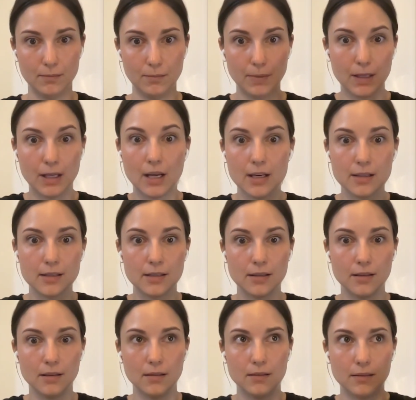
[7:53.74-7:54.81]
because
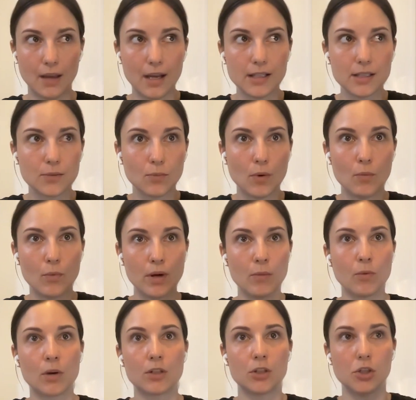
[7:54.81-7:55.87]
that's what we
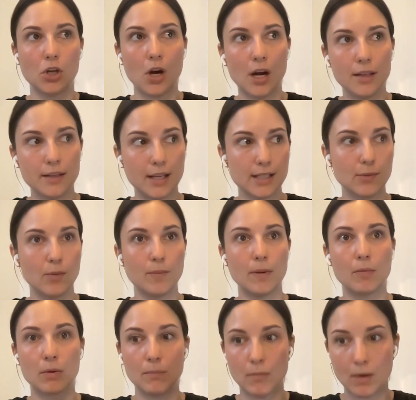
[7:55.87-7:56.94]
were taught, that's what we
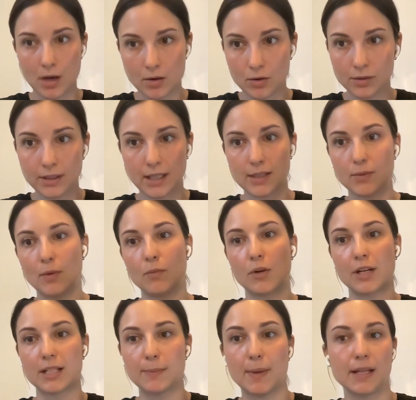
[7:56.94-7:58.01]
were modeled, that's what we're
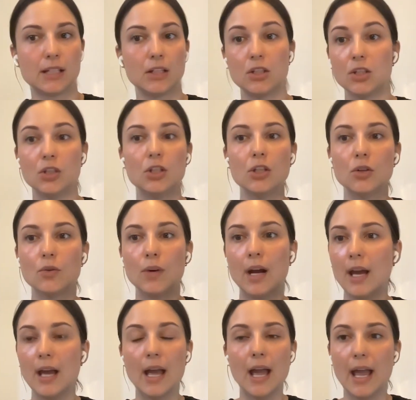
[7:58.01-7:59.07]
expected to do.
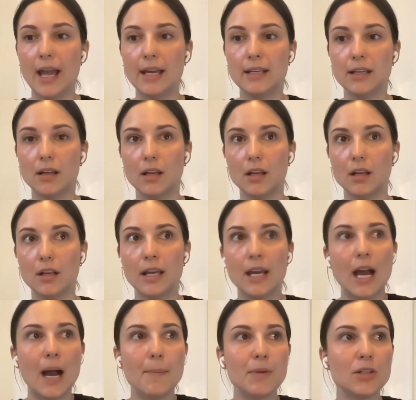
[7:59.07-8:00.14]
And it
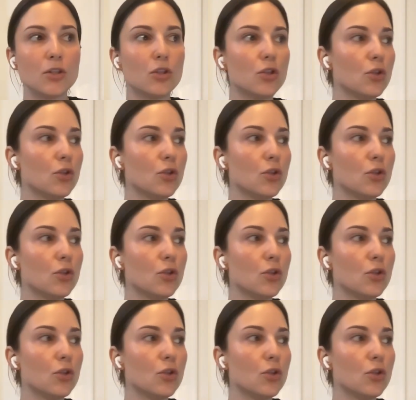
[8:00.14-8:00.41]
happens